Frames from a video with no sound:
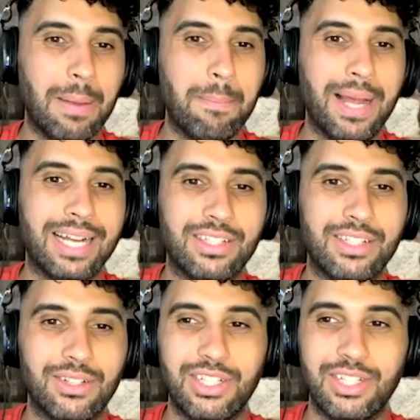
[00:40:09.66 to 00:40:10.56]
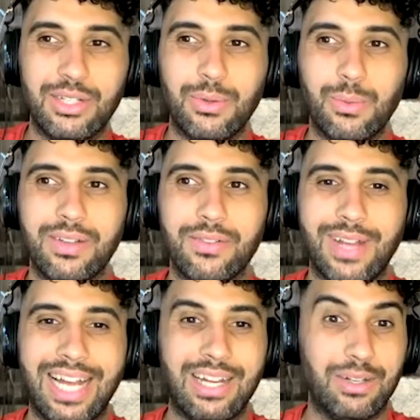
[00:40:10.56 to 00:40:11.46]
that impacted on you
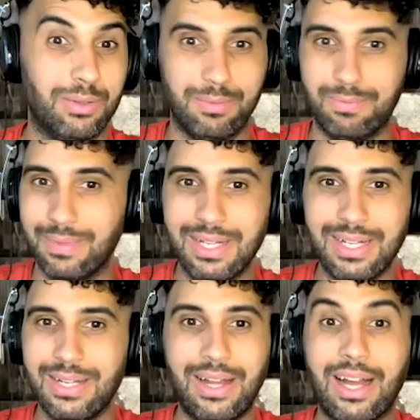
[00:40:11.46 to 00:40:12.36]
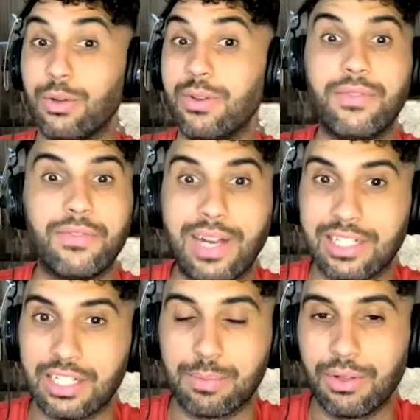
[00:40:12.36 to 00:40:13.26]
with how, I don't know,
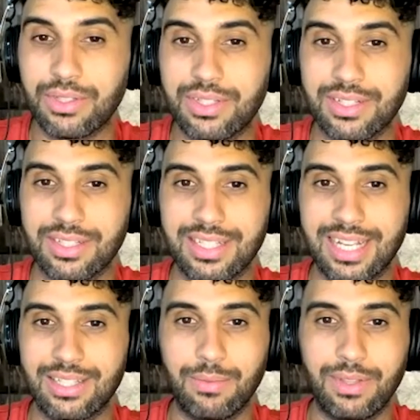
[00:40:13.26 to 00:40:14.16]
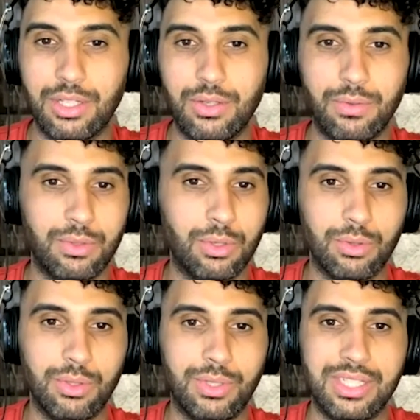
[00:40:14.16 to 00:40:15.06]
even finding sponsors? Is that something
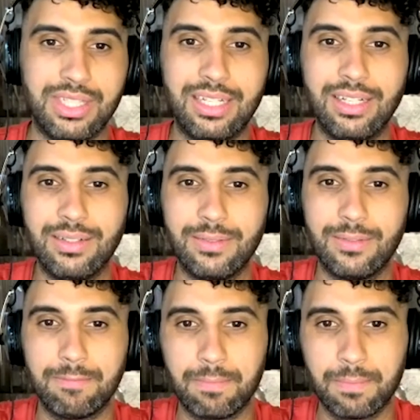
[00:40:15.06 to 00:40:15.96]
you consider?